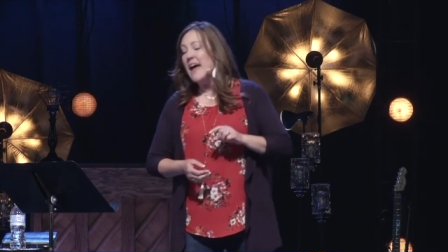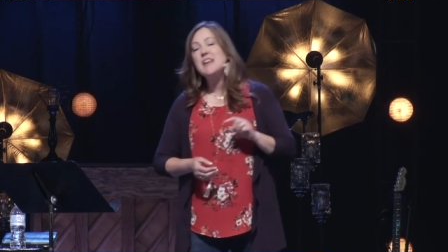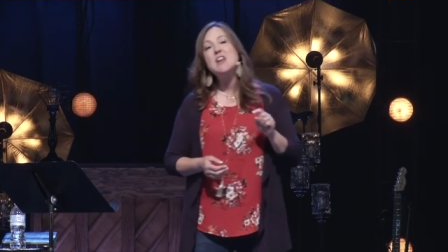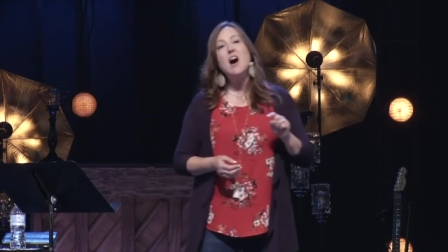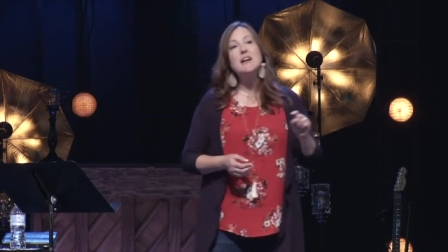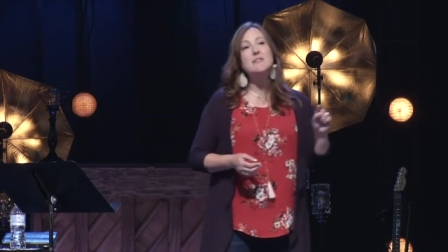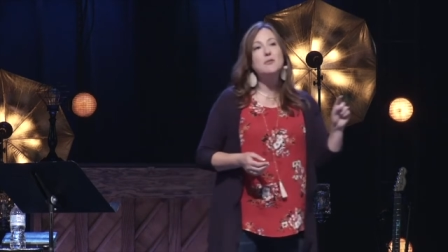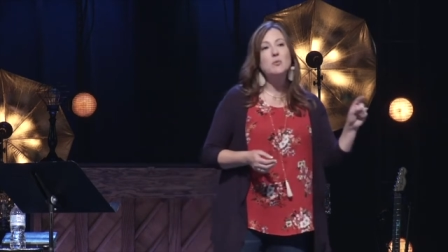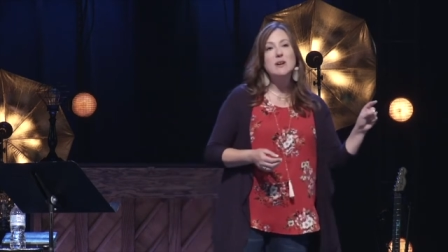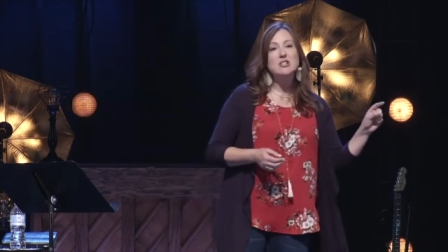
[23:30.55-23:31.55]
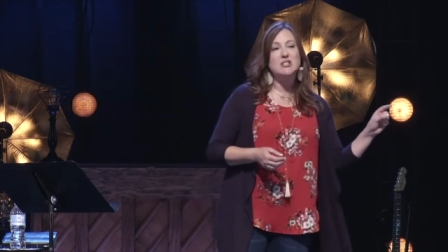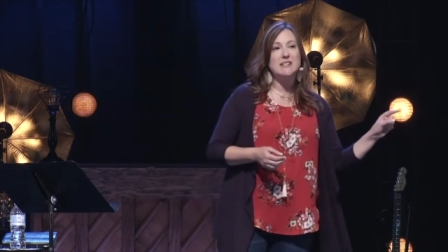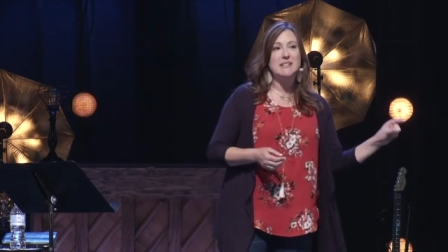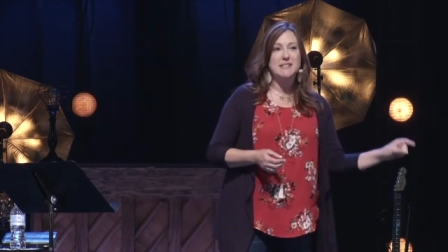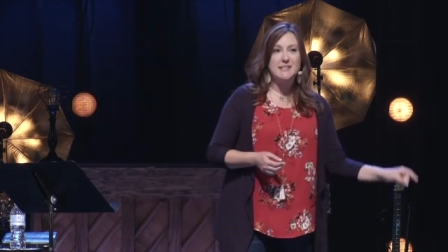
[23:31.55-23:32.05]
And not for what
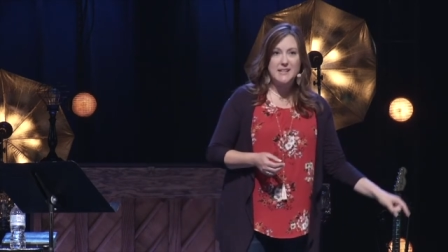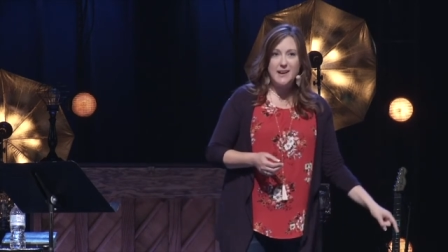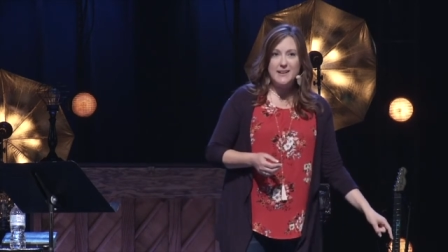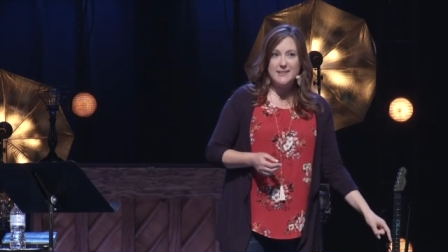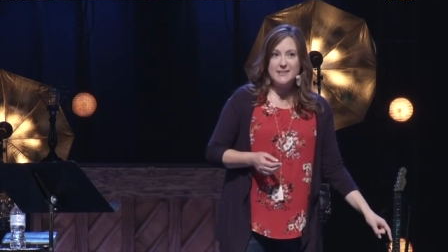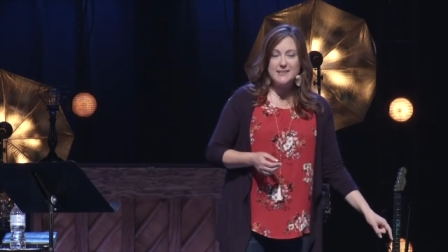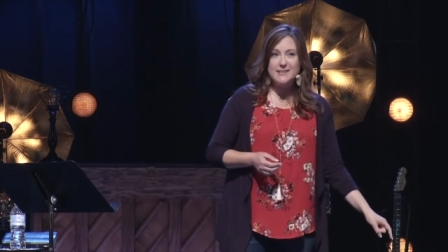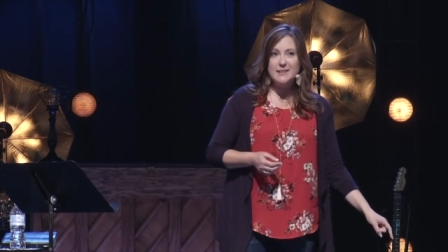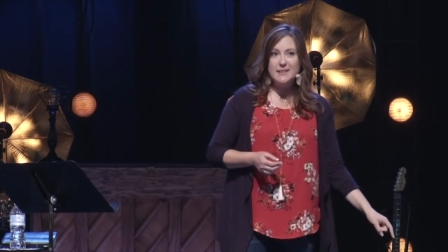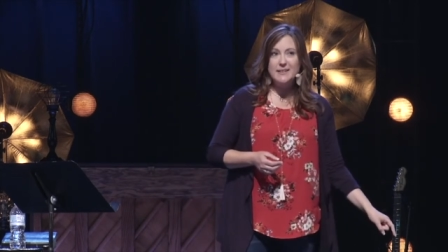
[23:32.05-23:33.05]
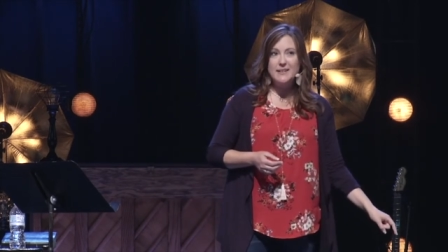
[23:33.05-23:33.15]
she does,